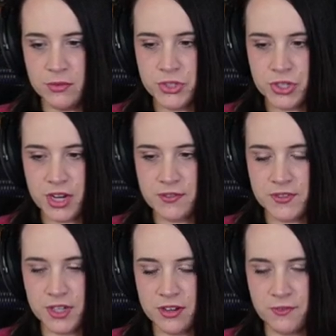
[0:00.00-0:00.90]
What should I
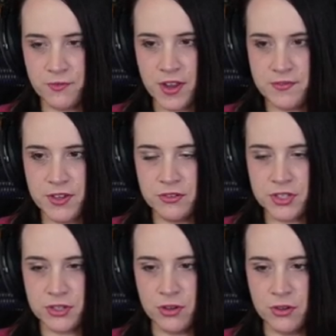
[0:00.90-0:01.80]
have done five
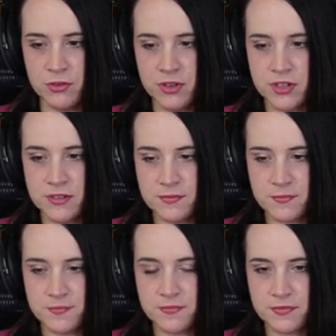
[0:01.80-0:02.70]
years ago?
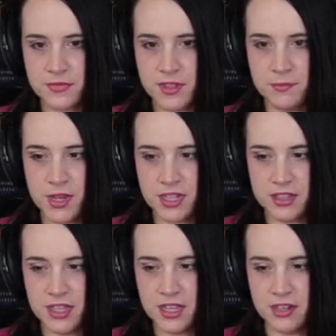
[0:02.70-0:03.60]
Back
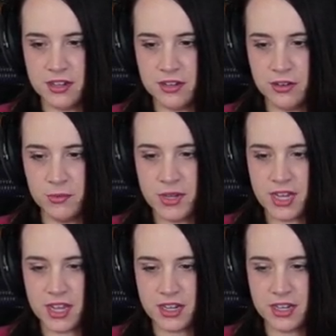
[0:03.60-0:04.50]
then,
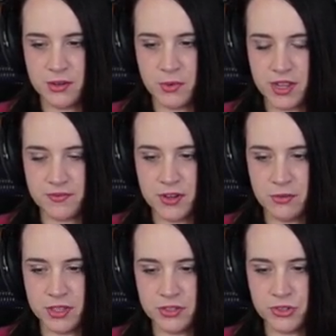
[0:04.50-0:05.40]
nobody had any way of
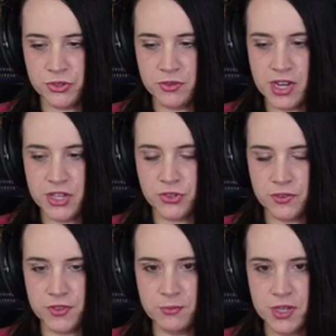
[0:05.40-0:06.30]
knowing the true
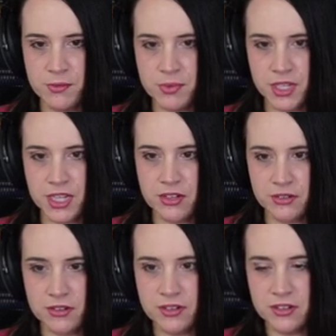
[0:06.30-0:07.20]
nature of the
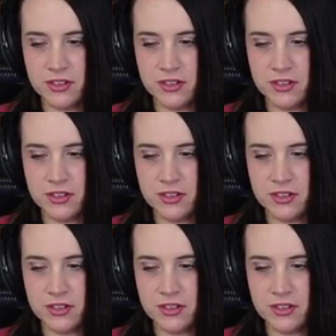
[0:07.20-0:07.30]
manipulator.